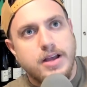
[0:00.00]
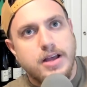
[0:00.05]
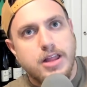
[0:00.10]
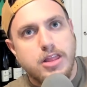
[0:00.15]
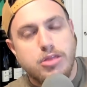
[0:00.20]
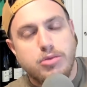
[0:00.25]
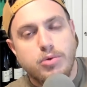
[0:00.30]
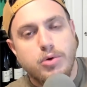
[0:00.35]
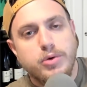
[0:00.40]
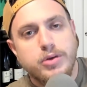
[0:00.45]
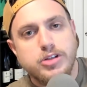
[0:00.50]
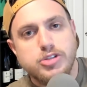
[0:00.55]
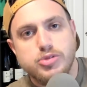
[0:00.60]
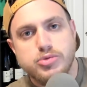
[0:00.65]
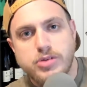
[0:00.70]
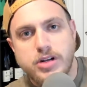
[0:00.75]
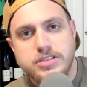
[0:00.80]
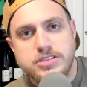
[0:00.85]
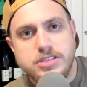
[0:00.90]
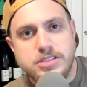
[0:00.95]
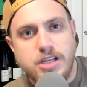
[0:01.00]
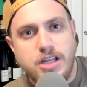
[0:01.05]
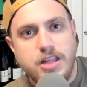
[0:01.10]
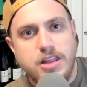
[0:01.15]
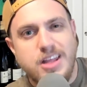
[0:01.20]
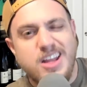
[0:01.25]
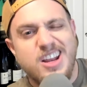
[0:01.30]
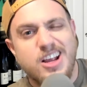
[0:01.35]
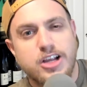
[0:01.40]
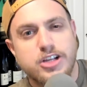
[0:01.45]
throwing
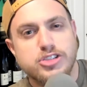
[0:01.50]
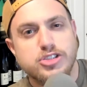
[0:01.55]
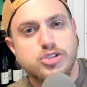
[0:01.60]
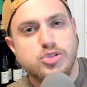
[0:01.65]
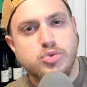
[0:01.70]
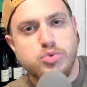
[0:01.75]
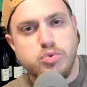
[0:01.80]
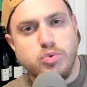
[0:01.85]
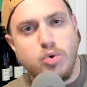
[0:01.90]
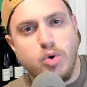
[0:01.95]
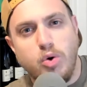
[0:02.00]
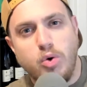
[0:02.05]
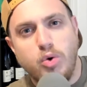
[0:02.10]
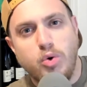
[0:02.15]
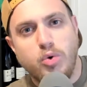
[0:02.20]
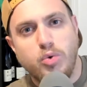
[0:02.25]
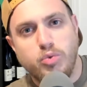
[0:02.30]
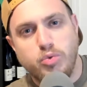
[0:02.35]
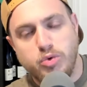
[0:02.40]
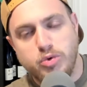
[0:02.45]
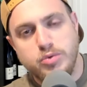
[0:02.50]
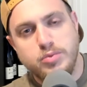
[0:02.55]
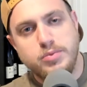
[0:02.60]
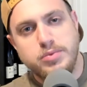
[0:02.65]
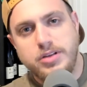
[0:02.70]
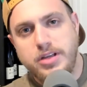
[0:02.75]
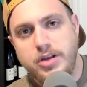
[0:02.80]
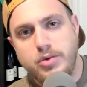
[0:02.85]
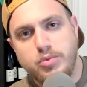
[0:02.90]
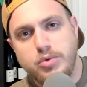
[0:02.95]
Dreadscythe in a control
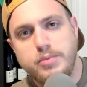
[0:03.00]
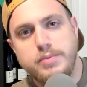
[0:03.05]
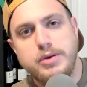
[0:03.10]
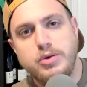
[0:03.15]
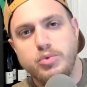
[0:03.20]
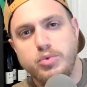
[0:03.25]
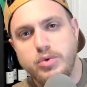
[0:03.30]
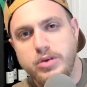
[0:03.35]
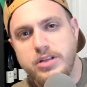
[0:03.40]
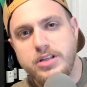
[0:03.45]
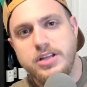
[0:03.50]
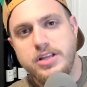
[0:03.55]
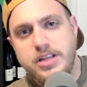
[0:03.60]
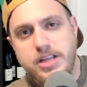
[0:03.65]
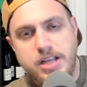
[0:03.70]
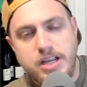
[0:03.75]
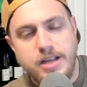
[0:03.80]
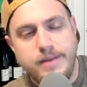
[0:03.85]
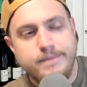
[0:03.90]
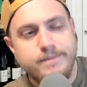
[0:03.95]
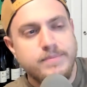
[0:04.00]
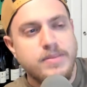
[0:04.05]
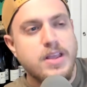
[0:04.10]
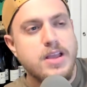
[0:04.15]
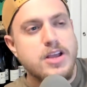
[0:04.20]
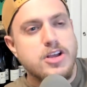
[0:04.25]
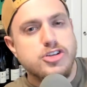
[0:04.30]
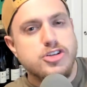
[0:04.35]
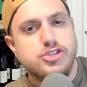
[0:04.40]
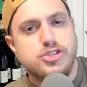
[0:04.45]
Runeblade would be really neat.
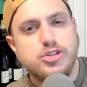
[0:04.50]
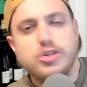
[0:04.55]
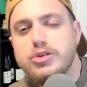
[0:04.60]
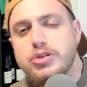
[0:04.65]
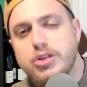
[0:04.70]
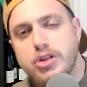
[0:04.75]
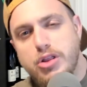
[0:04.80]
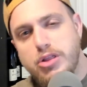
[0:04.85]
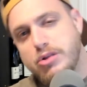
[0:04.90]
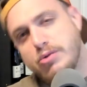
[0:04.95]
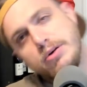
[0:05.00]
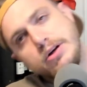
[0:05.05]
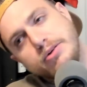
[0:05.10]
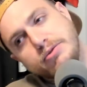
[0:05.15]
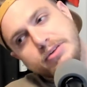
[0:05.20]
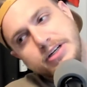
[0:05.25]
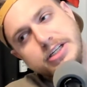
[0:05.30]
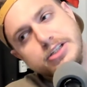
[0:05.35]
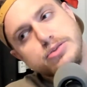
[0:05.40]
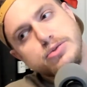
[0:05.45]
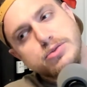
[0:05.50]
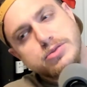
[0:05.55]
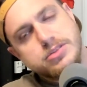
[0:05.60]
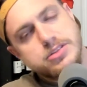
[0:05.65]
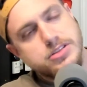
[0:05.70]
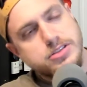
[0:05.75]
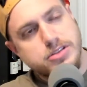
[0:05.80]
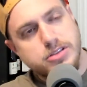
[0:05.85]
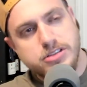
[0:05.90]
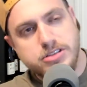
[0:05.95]
Sure, the 3
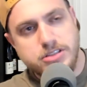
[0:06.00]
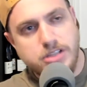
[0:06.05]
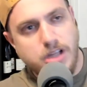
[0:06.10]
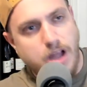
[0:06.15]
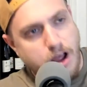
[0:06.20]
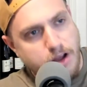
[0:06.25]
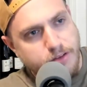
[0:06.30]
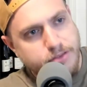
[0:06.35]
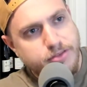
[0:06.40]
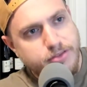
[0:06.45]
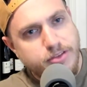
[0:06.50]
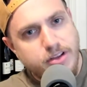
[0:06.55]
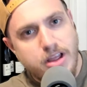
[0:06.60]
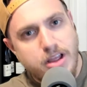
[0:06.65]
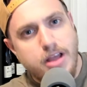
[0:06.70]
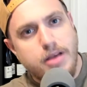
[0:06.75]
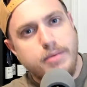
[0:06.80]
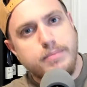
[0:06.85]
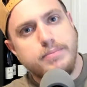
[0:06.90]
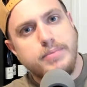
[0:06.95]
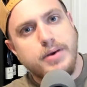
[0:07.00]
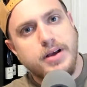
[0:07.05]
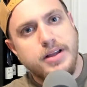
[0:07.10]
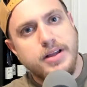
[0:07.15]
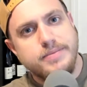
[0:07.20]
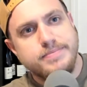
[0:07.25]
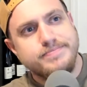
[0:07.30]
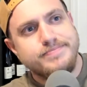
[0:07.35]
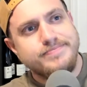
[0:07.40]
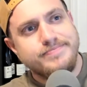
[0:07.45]
resources are tough,
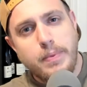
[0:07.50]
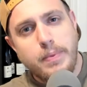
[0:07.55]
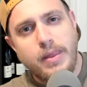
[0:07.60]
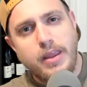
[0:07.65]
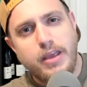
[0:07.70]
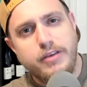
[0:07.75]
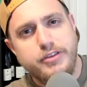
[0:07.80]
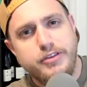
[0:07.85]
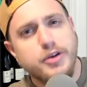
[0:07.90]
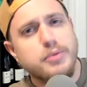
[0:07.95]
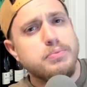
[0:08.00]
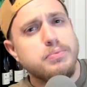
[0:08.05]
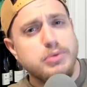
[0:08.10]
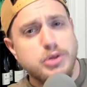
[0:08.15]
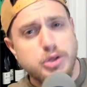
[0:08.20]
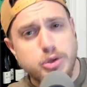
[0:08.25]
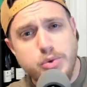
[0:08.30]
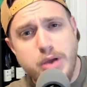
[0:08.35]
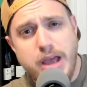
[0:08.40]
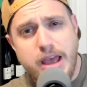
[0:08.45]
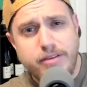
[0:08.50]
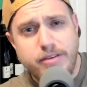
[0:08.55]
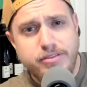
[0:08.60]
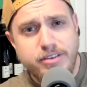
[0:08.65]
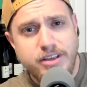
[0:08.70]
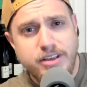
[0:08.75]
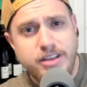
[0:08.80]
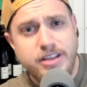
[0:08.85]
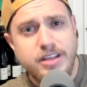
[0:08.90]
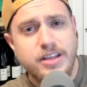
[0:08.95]
but if you're blue
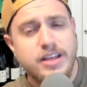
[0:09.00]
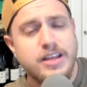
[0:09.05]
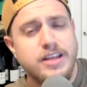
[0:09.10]
heavy,